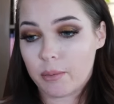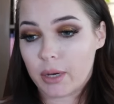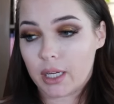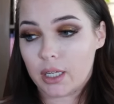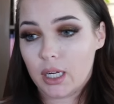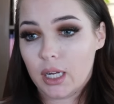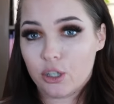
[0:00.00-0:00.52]

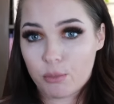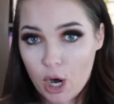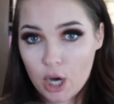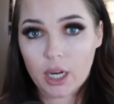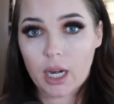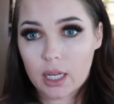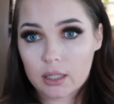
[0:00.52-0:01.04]
but your
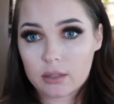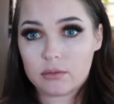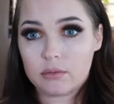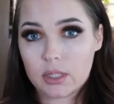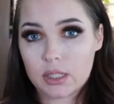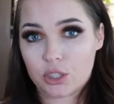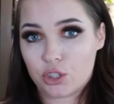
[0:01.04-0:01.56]
marketing
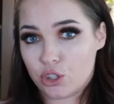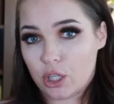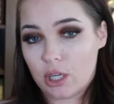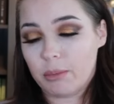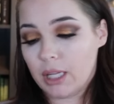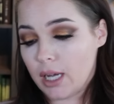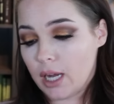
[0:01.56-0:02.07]
is
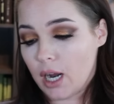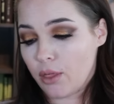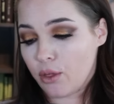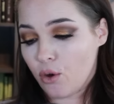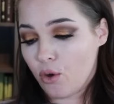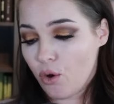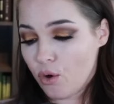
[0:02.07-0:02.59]
extremely
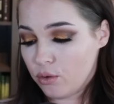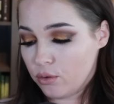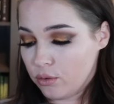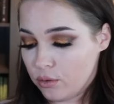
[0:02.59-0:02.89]
unethical.